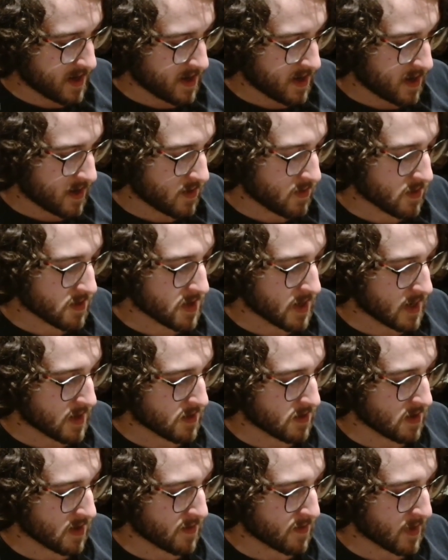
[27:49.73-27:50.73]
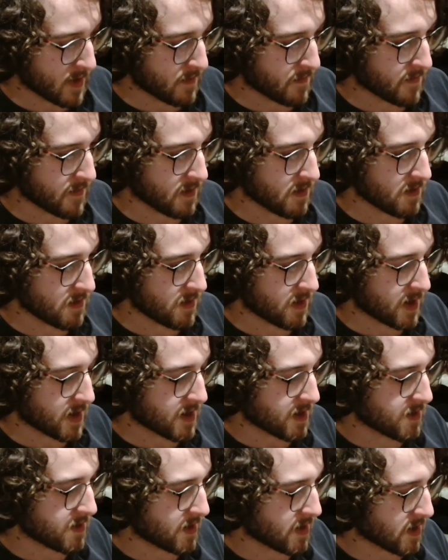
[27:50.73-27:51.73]
you'll say it's not my fault, and
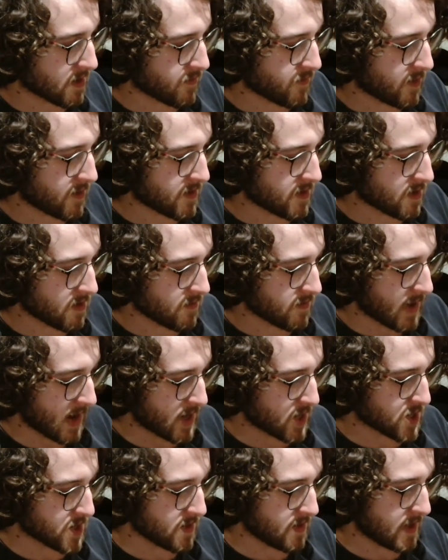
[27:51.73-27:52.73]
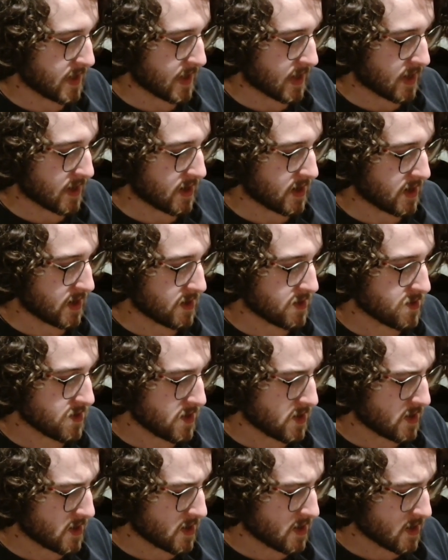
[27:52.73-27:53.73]
I know rationally that it
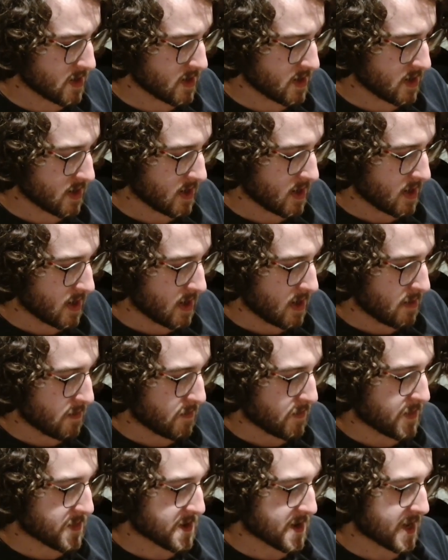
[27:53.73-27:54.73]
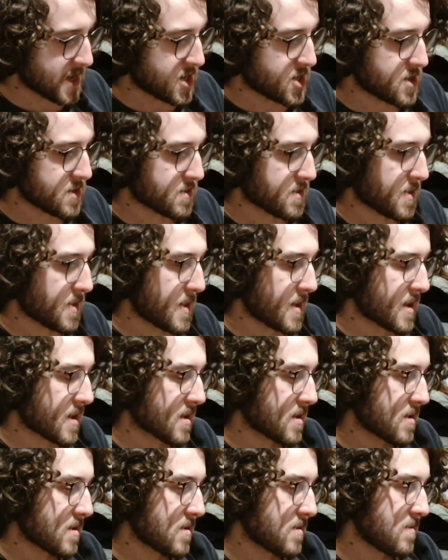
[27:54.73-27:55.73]
isn't, but I just
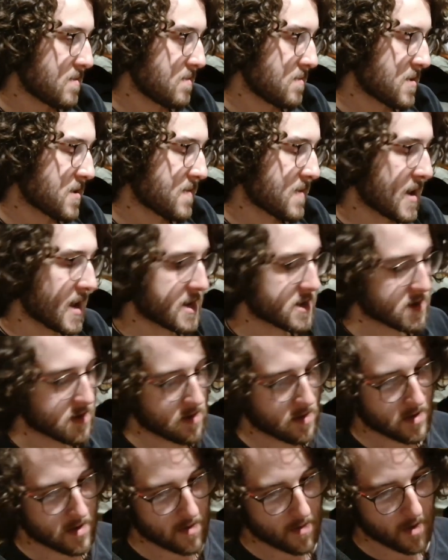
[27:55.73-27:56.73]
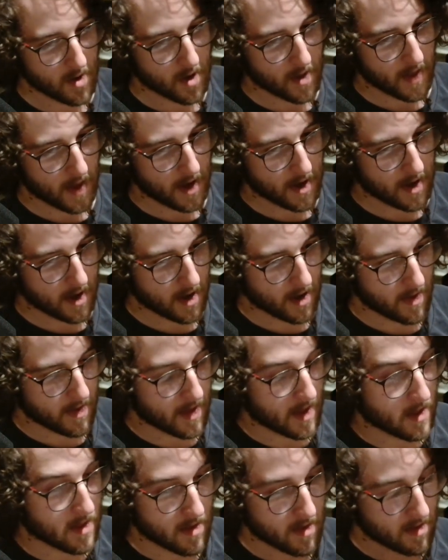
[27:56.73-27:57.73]
think, what if I hadn't gone to work that day?
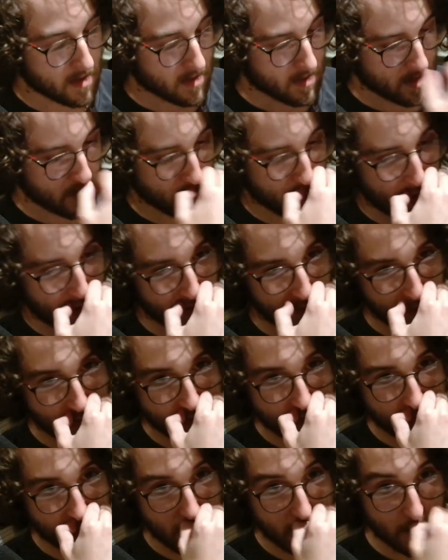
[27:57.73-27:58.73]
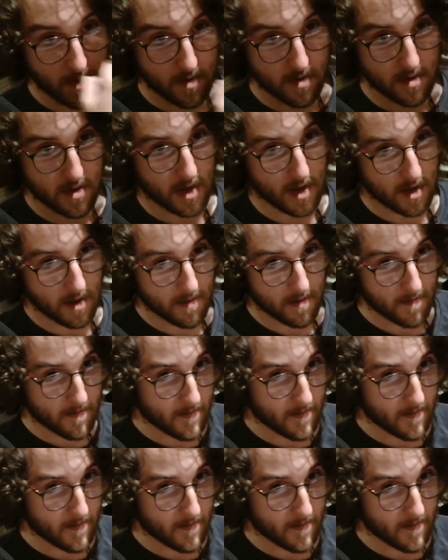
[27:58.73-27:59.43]
It was Thursday,